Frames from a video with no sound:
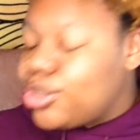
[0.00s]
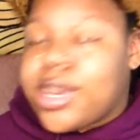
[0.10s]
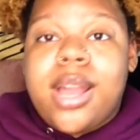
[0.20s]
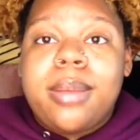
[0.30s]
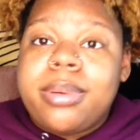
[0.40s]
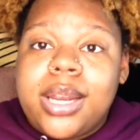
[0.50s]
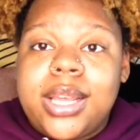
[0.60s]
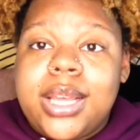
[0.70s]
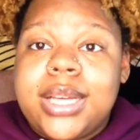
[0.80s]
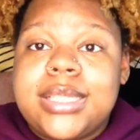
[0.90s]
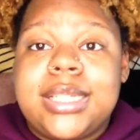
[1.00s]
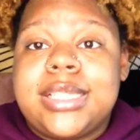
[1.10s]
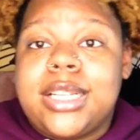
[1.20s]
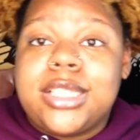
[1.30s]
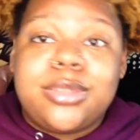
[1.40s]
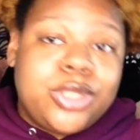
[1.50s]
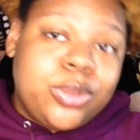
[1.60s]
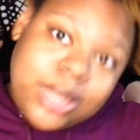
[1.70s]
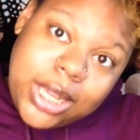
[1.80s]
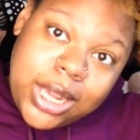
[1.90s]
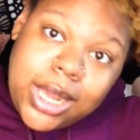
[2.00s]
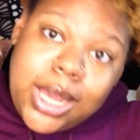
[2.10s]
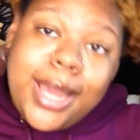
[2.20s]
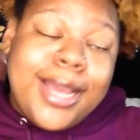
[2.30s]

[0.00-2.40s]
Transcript: try our products and tell us what you think.